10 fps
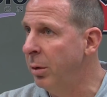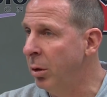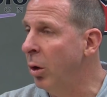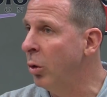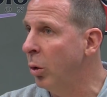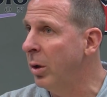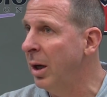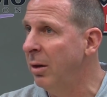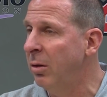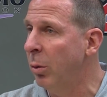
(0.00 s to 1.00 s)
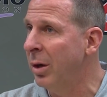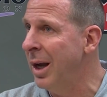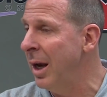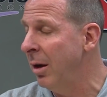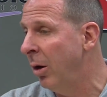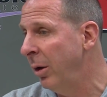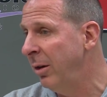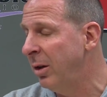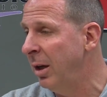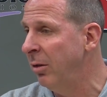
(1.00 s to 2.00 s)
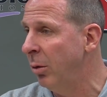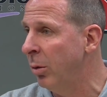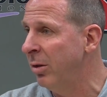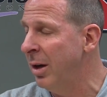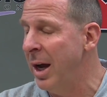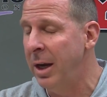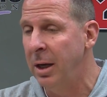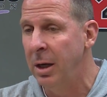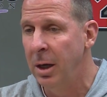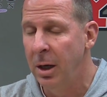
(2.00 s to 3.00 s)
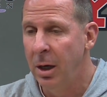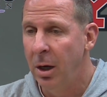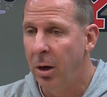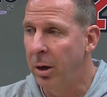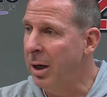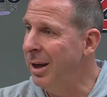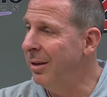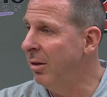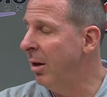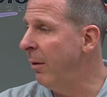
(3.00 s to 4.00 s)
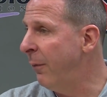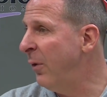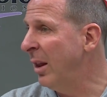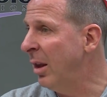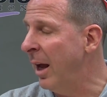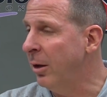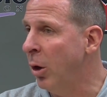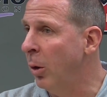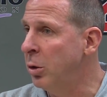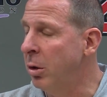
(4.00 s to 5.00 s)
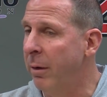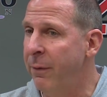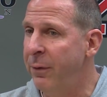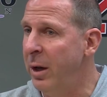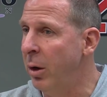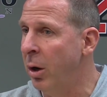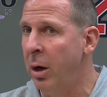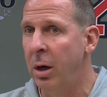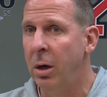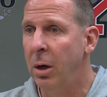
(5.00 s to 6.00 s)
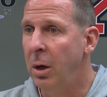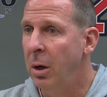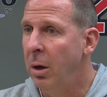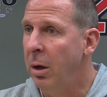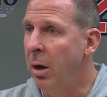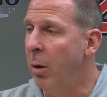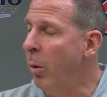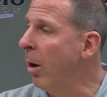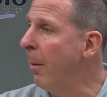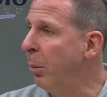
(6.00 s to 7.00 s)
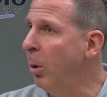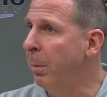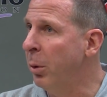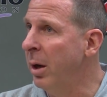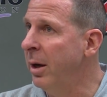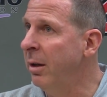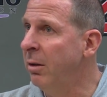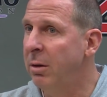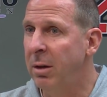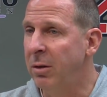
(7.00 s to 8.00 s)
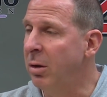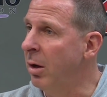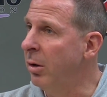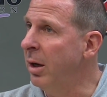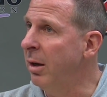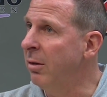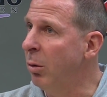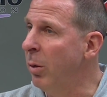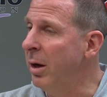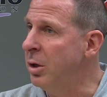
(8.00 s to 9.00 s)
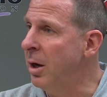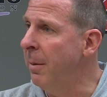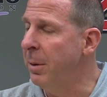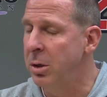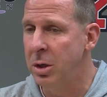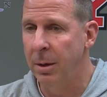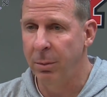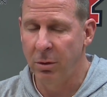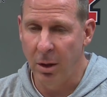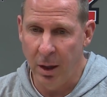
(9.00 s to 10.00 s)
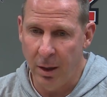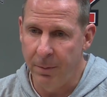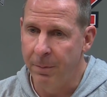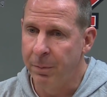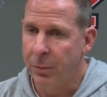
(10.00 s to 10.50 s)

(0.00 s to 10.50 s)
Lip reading: local kids that we're getting, all these kids that we're signing are kids that fit that culture, fit our what our blueprint is that's going to lead us to winning championships. And then,